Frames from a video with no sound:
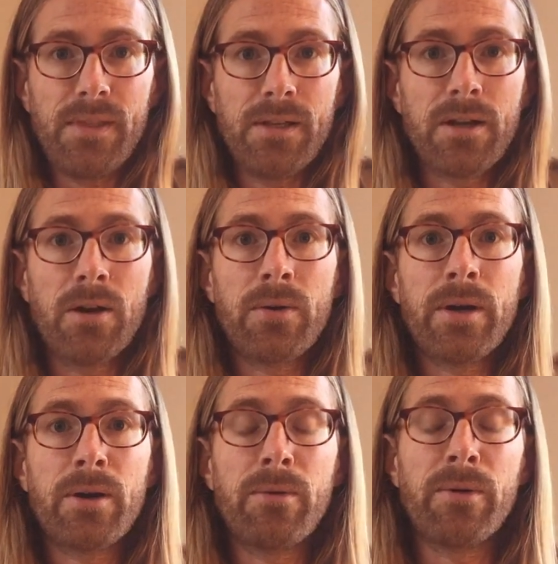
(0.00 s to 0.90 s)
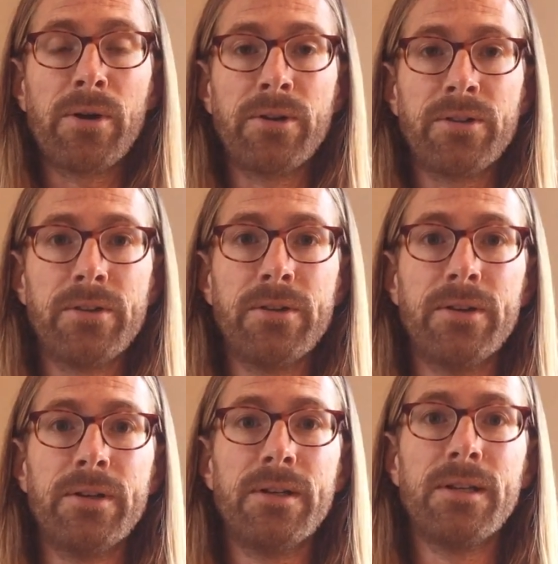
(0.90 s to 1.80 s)
going around you,
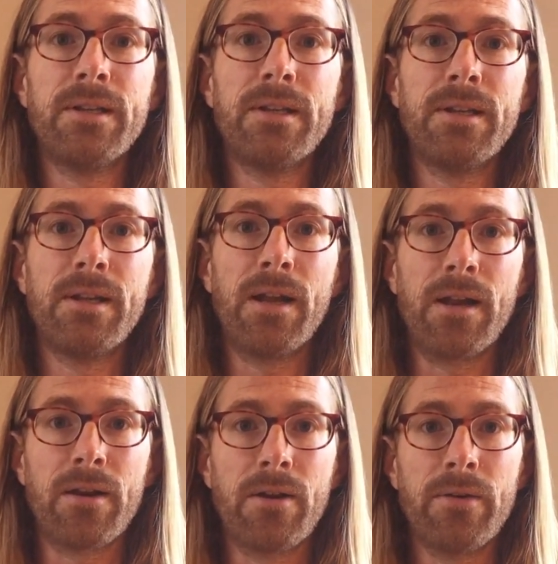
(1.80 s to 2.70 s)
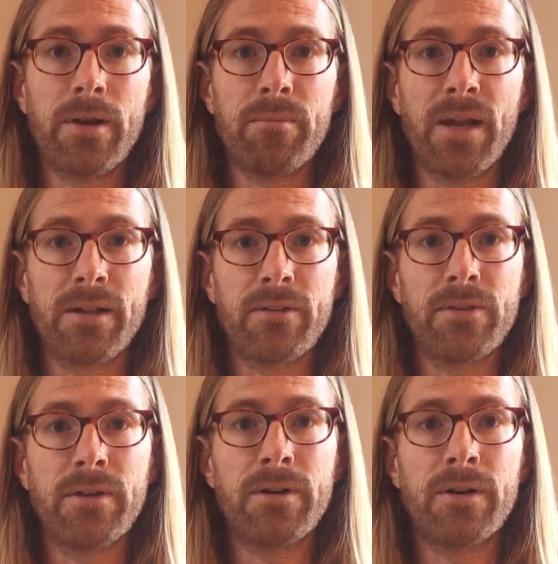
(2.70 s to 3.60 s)
and going back to
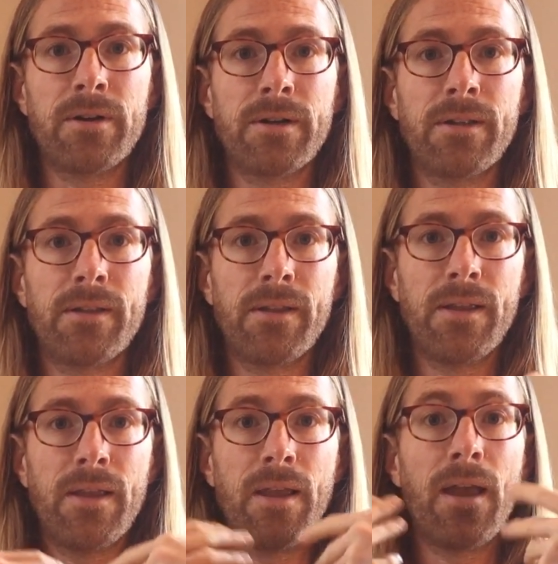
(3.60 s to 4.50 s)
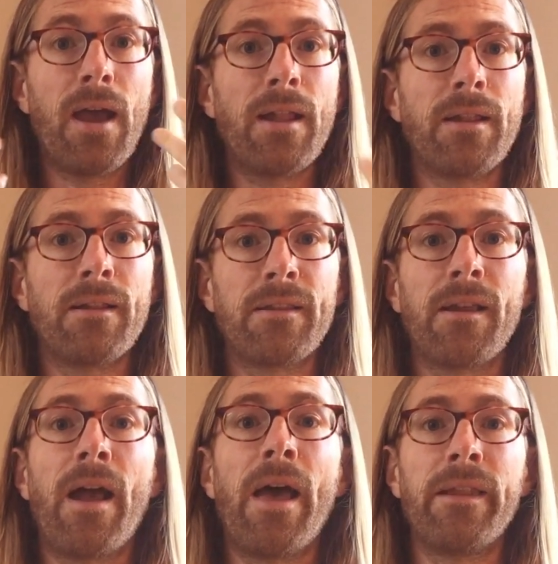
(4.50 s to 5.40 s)
your heart. And it's an
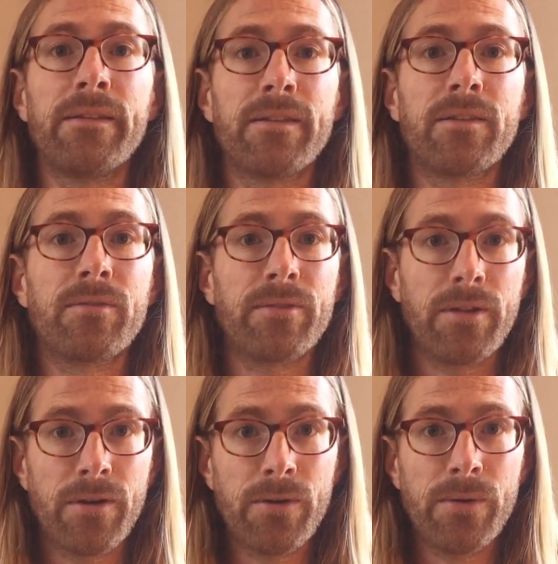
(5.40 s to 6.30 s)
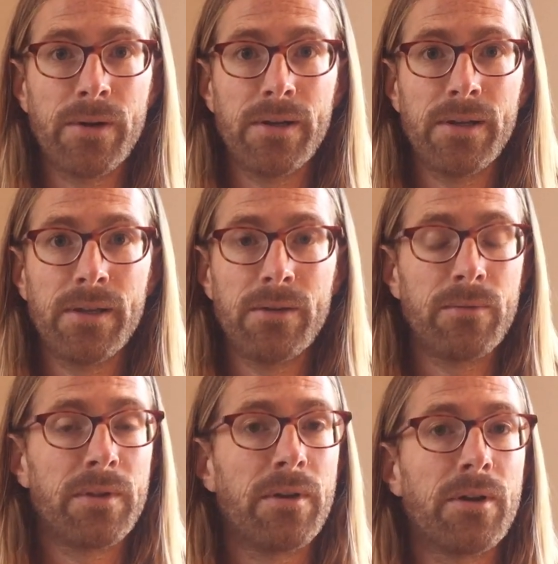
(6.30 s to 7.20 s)
endless flow
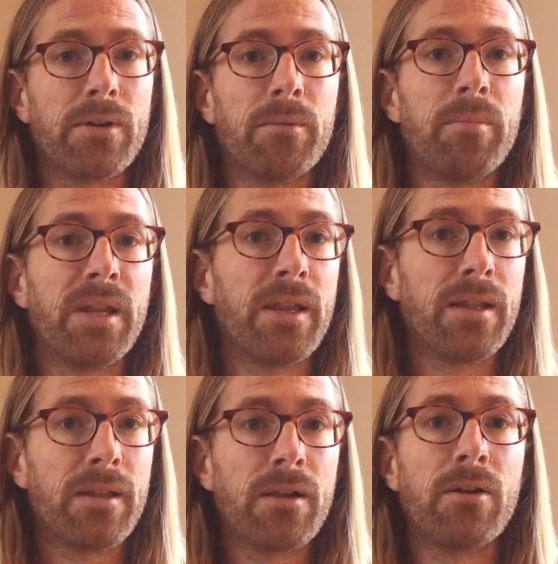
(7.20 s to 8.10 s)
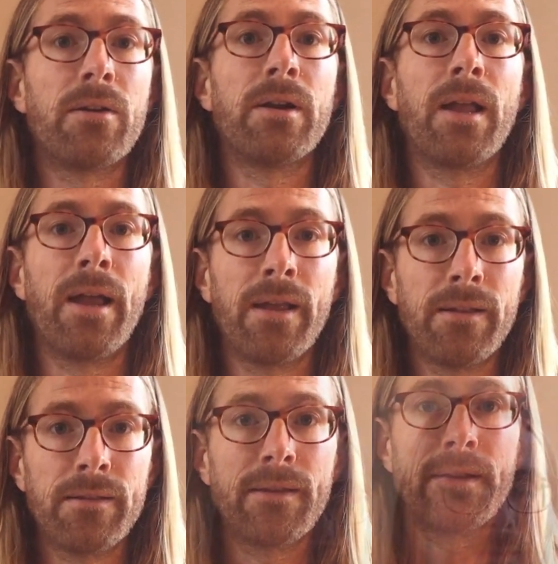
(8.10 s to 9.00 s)
without a beginning or an
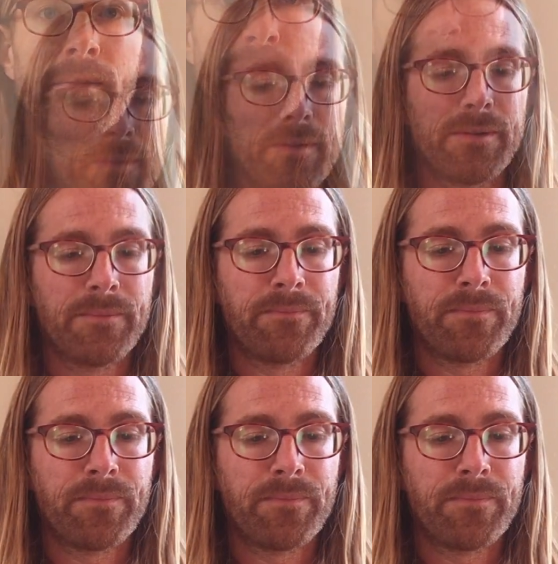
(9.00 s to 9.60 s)
end anymore.